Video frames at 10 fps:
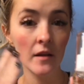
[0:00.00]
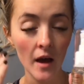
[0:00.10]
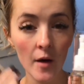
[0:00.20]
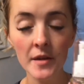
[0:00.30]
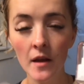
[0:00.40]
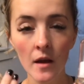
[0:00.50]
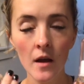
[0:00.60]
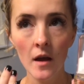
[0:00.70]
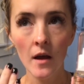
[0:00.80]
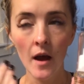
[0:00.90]

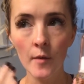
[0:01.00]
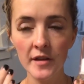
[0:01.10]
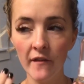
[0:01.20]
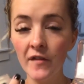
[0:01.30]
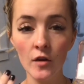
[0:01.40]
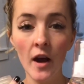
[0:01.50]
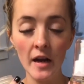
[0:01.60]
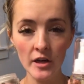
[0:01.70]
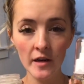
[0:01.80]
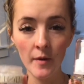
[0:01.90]
helps it feel hydrated,